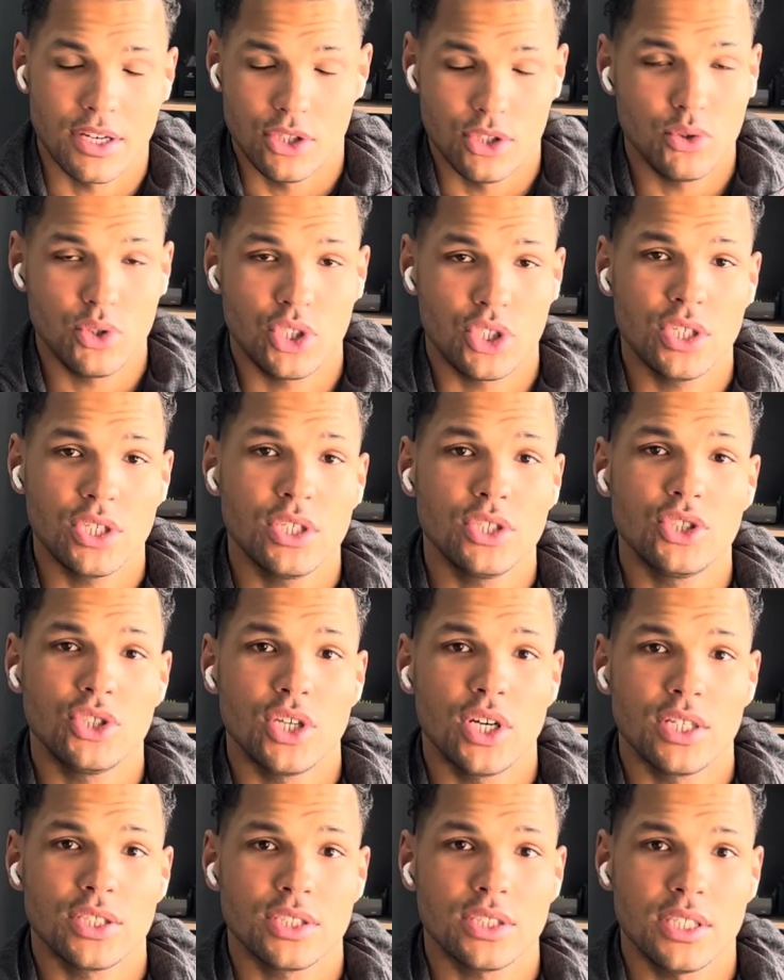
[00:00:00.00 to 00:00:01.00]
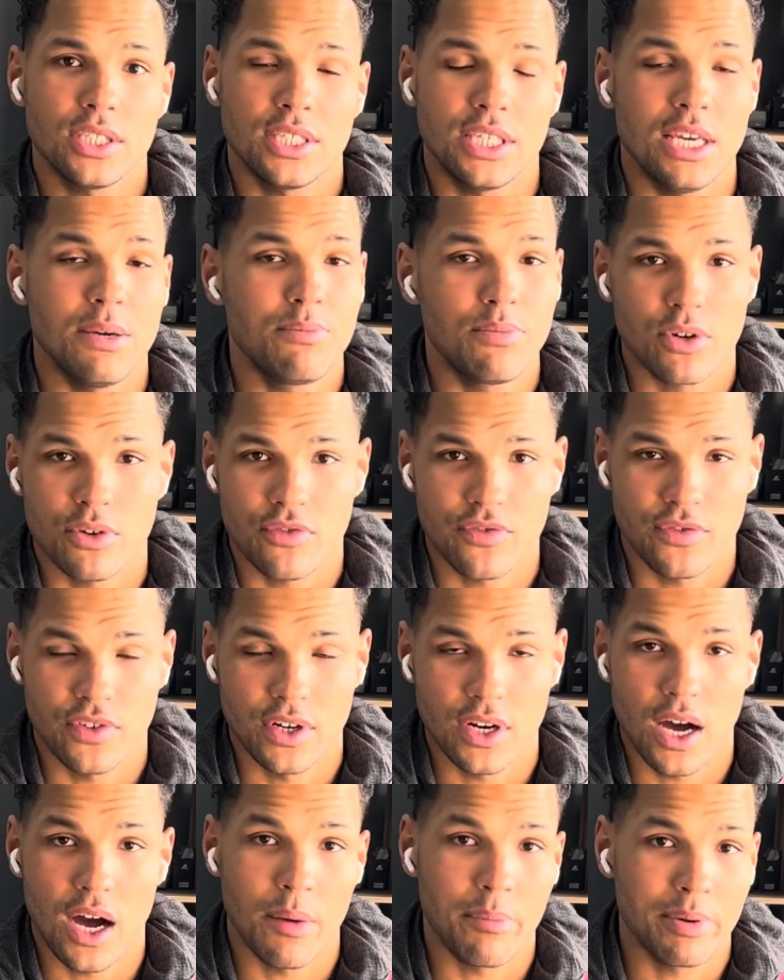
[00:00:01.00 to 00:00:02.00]
you shouldn't just keep your foot
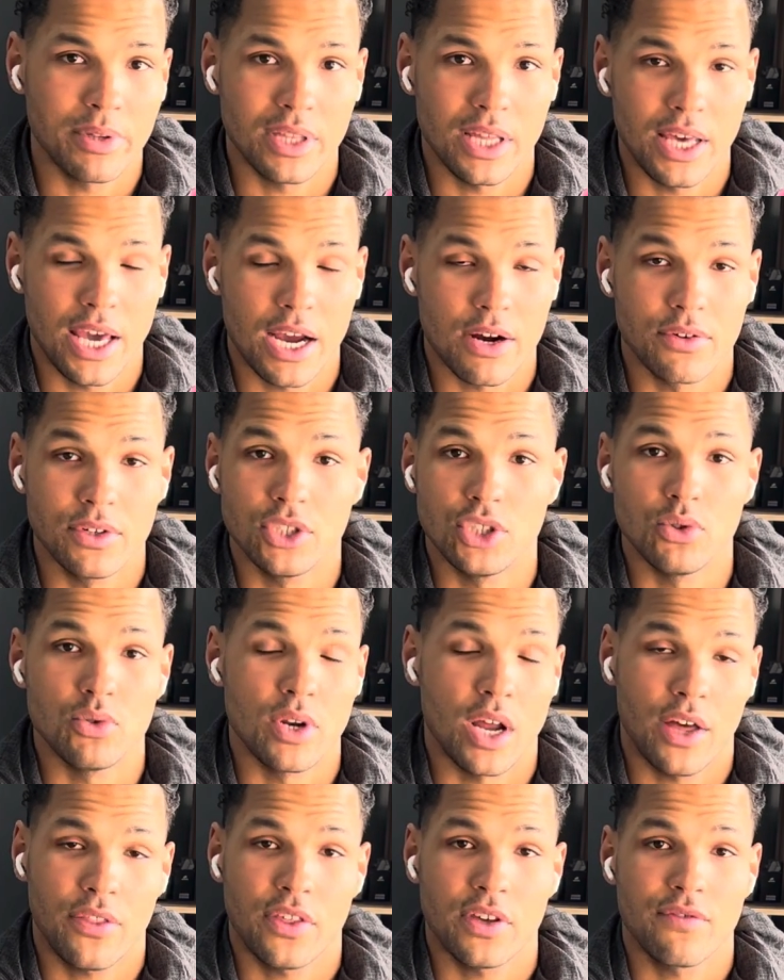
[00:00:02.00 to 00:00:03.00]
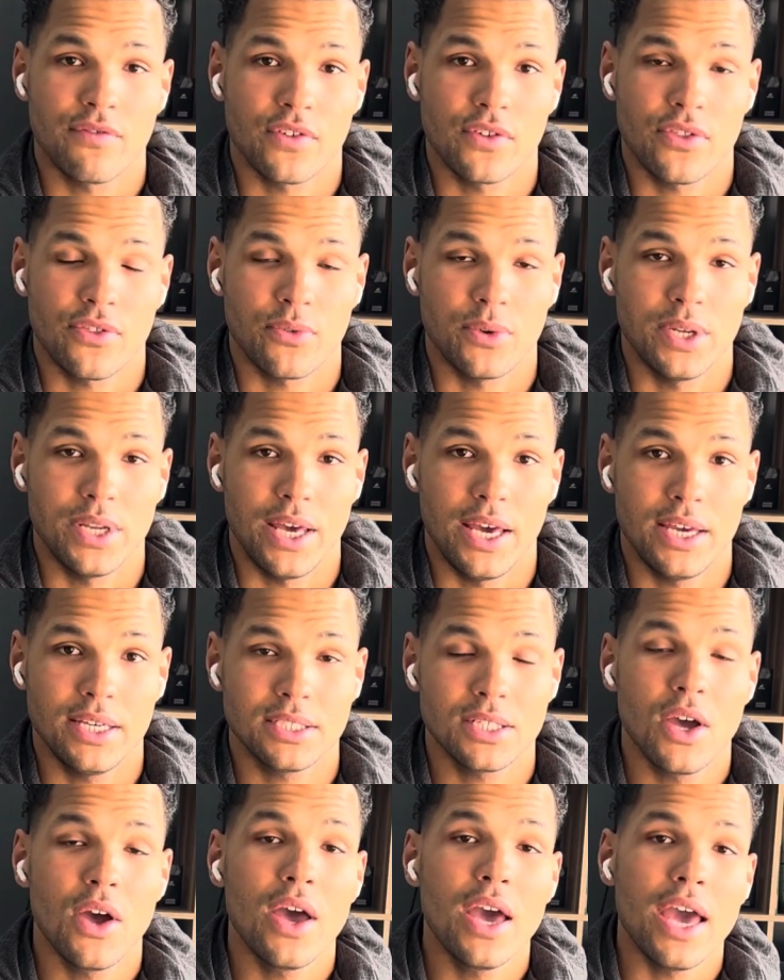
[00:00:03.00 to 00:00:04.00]
up in the air and do nothing for 3 days
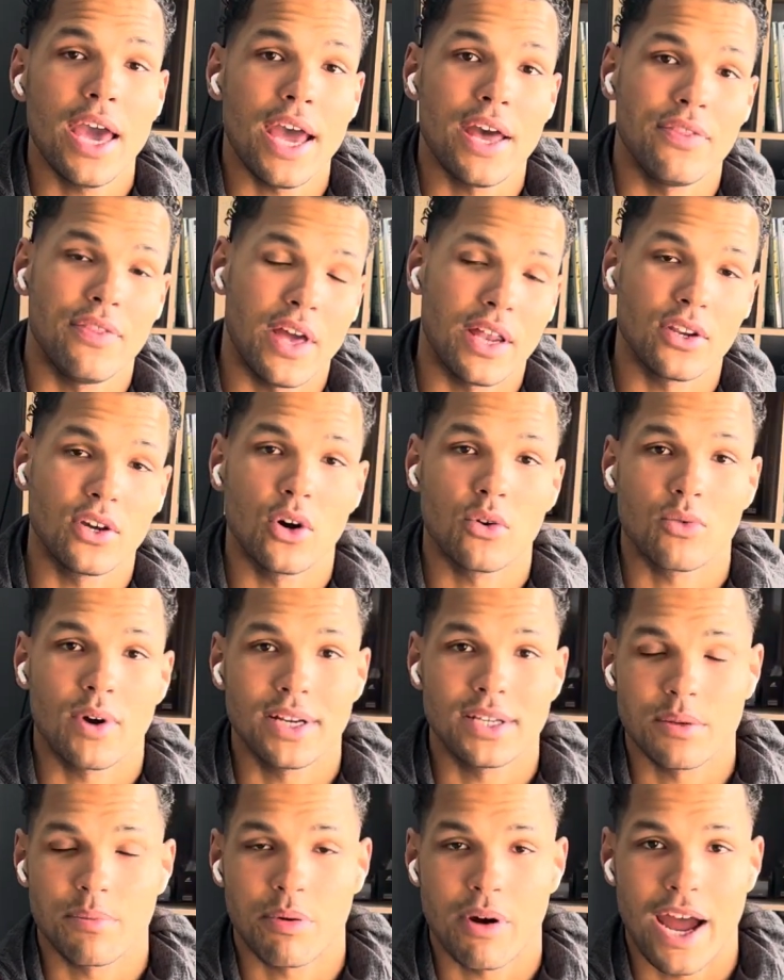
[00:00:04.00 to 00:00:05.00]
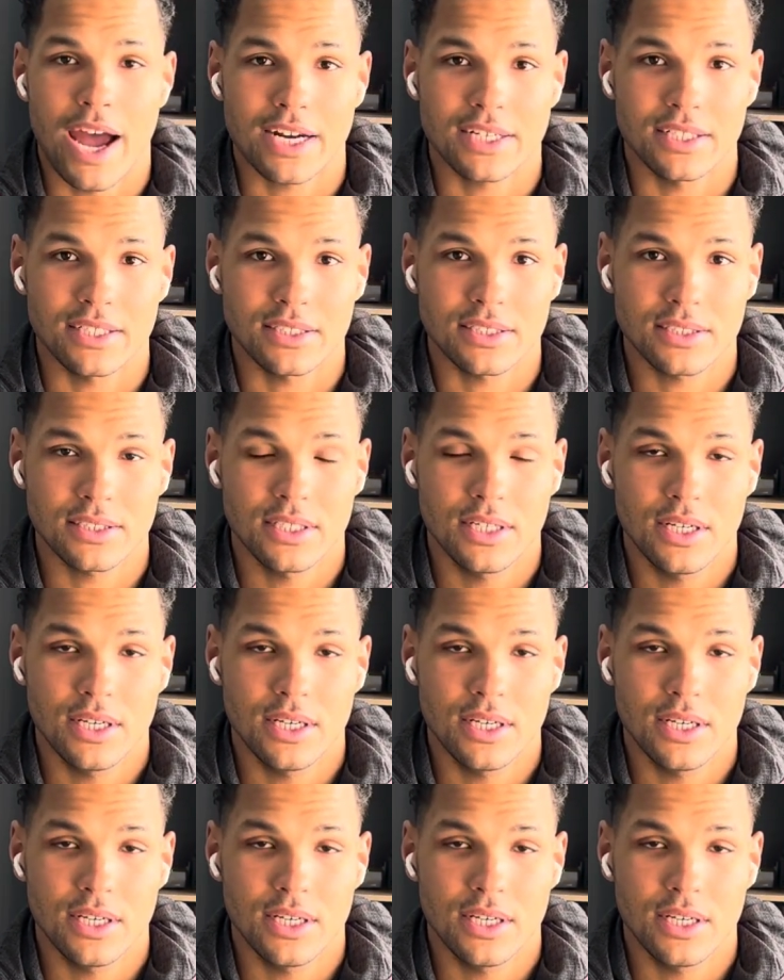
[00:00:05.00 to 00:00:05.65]
and then go right to practice.